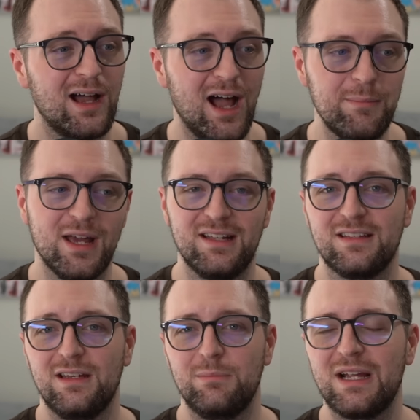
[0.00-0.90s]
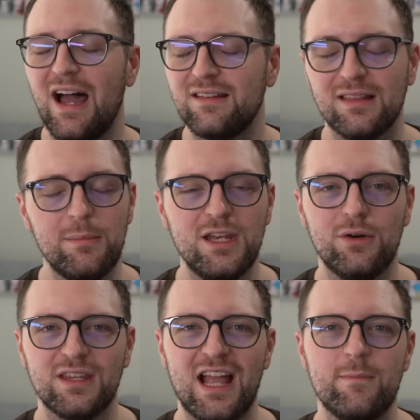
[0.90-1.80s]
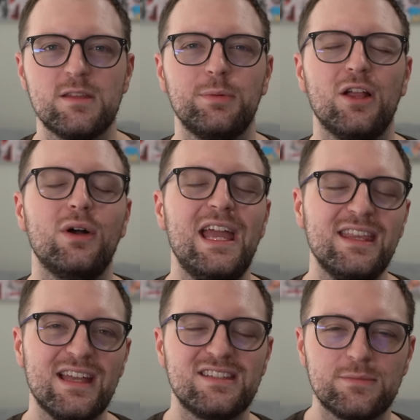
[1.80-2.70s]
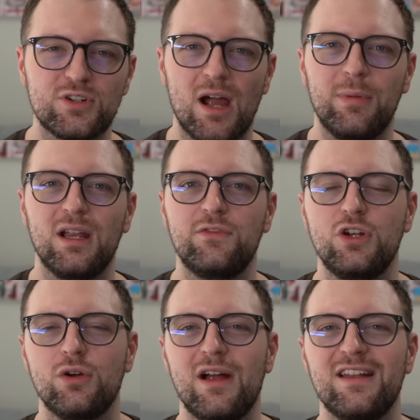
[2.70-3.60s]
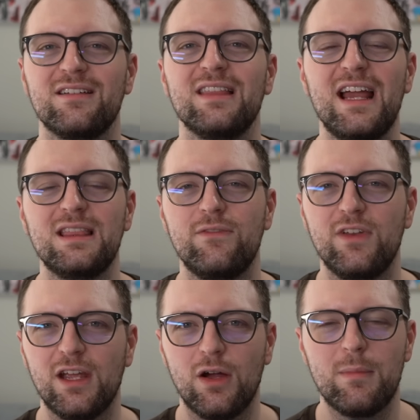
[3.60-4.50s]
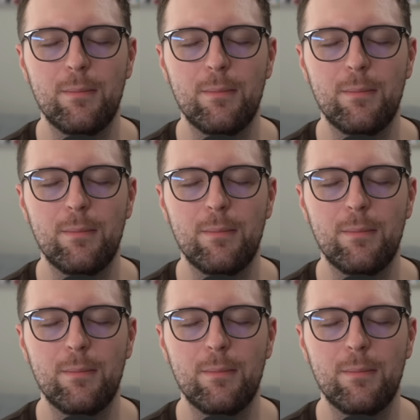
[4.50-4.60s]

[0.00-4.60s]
I'm not. But guys, let me know in the comments below. Hit that subscribe button if you're new around here. Like the video, and my